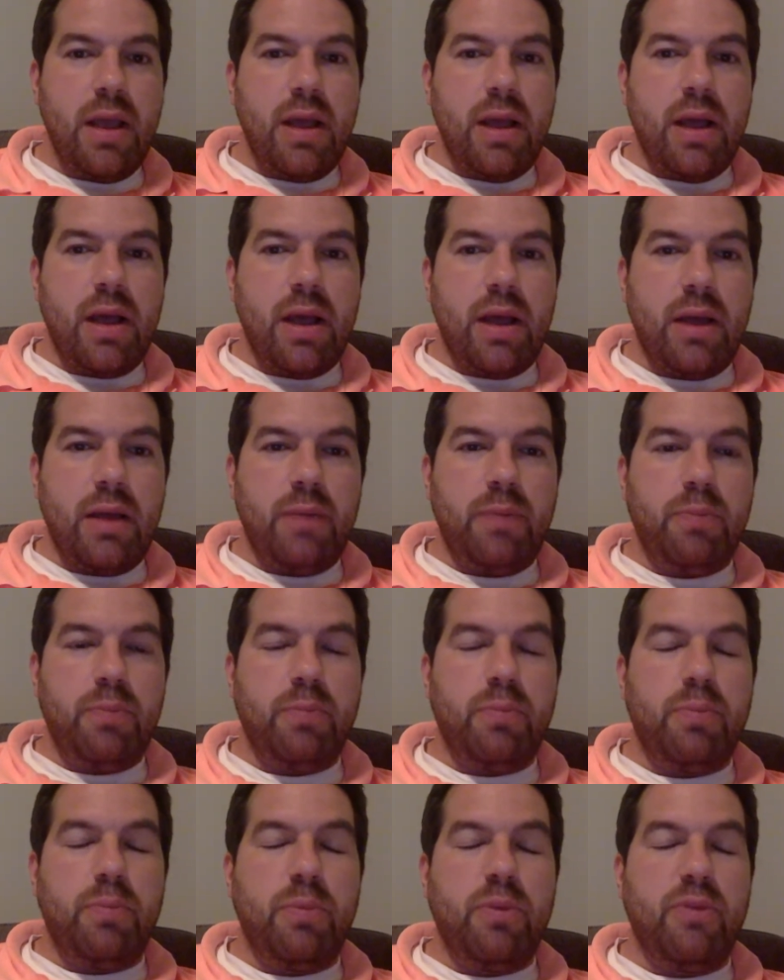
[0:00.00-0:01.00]
Uh,
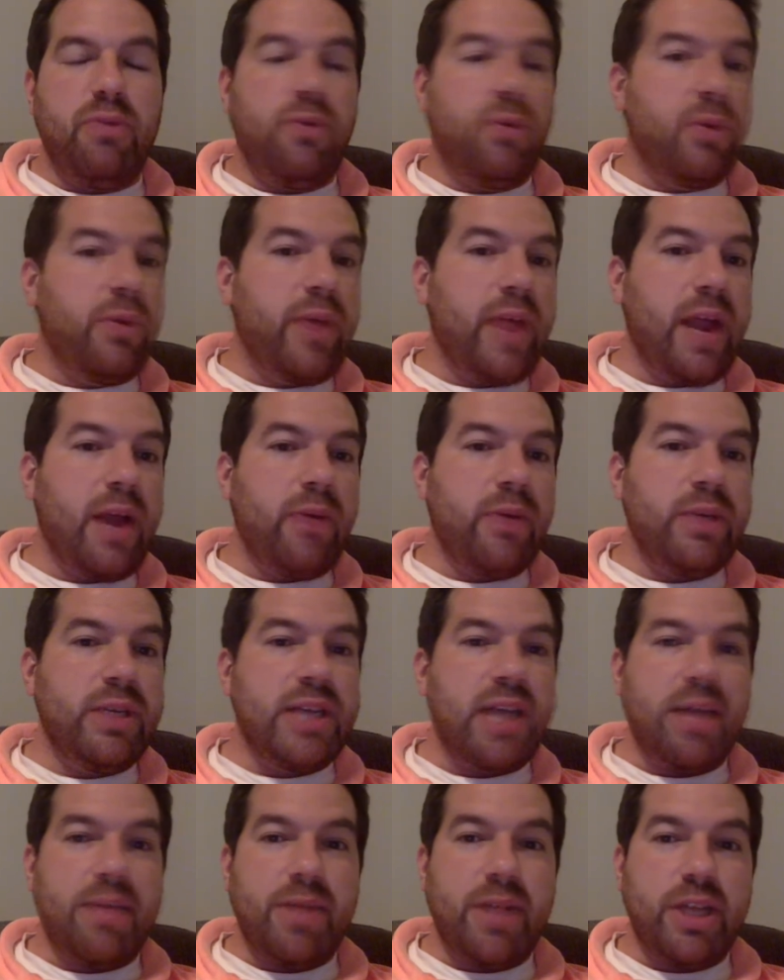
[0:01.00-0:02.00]
Before that, I went
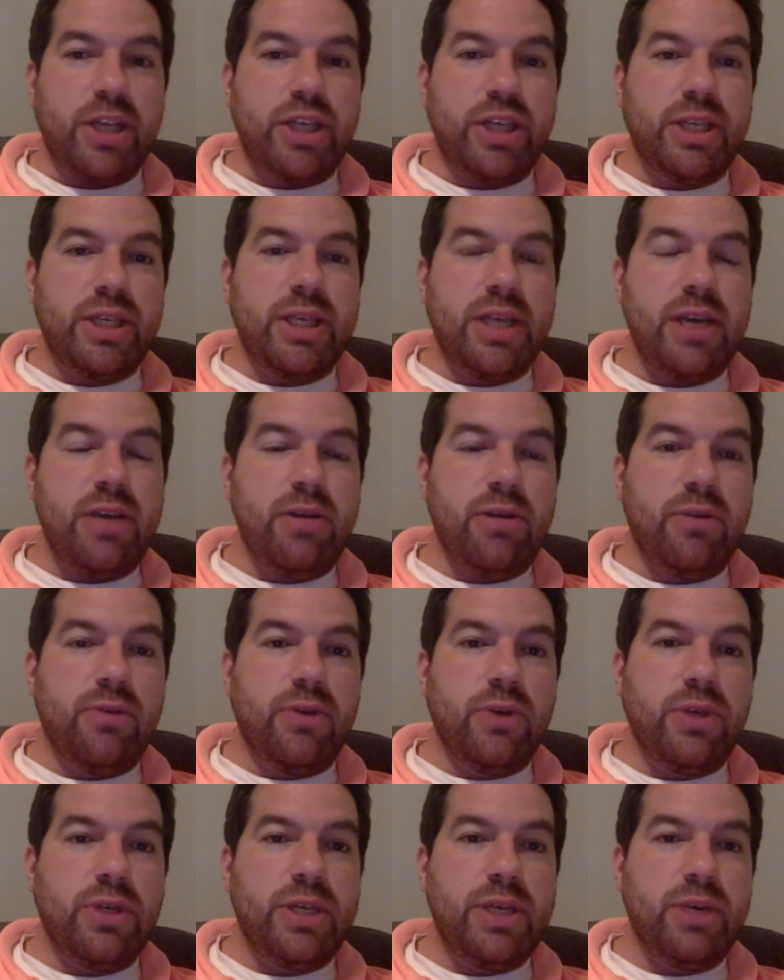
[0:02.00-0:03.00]
to Appalachian State
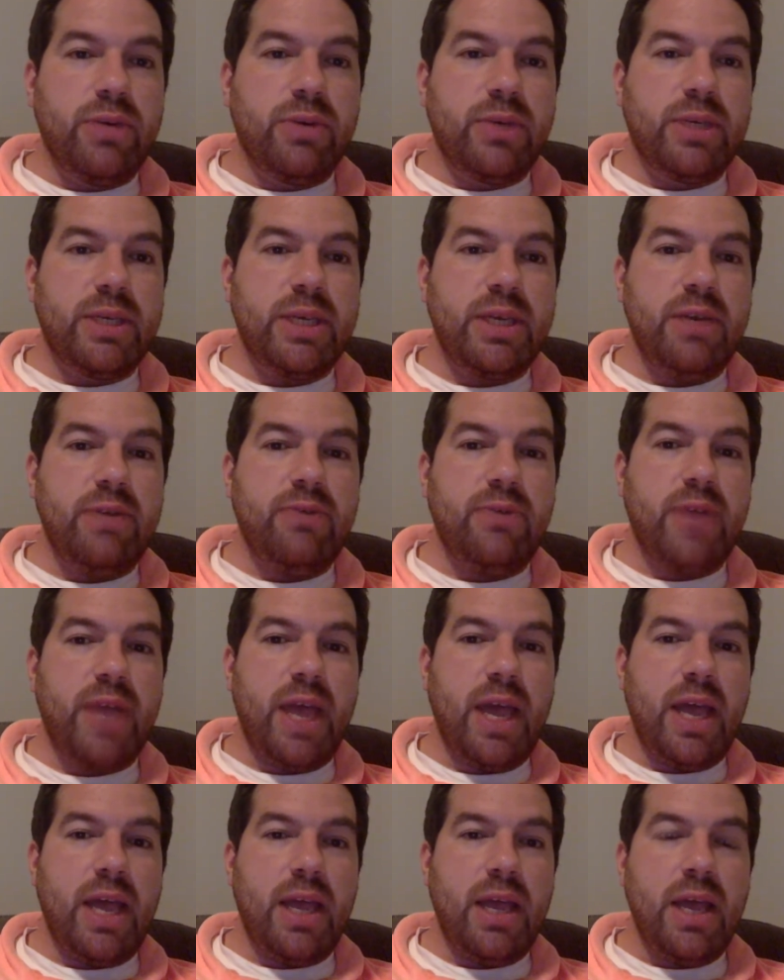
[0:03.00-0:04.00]
University and received
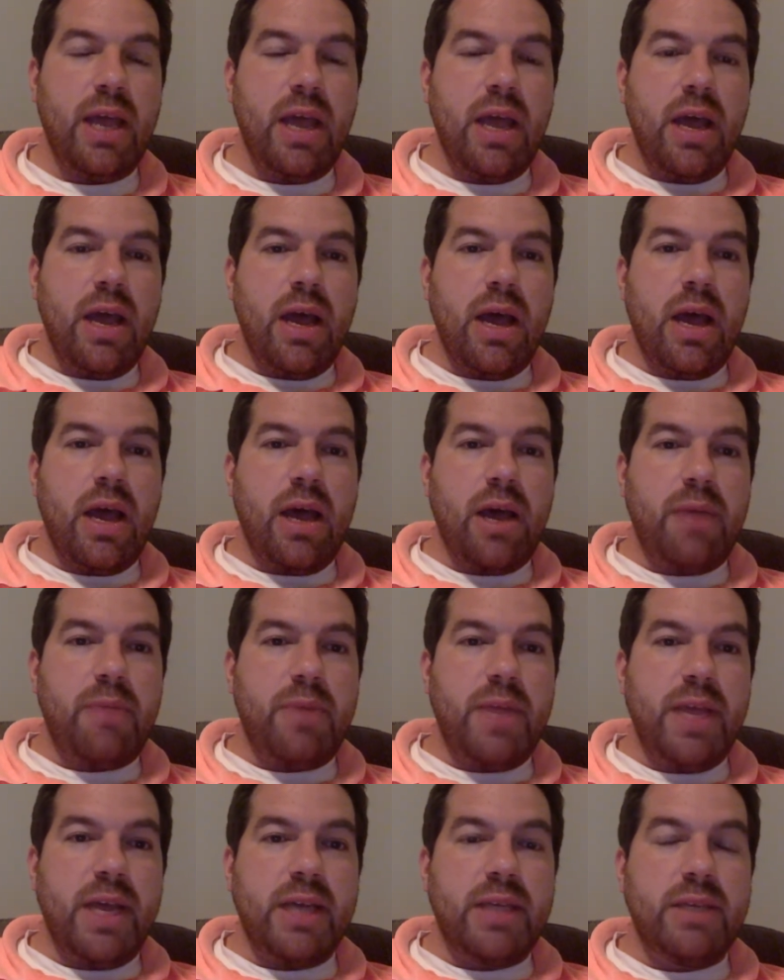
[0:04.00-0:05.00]
a
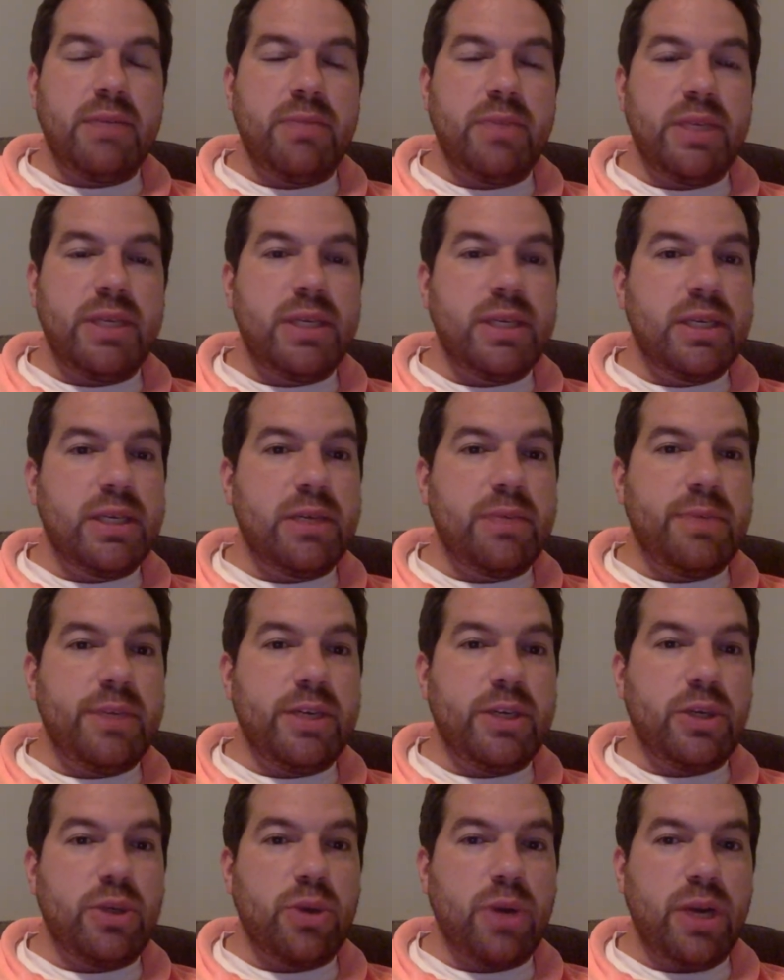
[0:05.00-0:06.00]
BS in Business
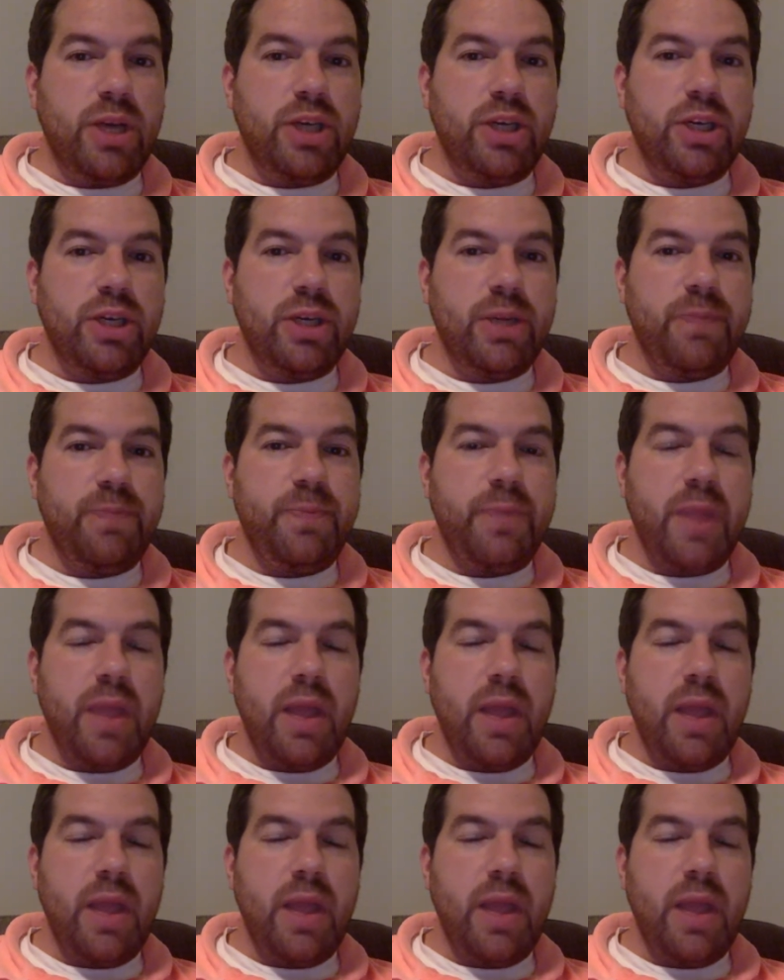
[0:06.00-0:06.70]
Administration.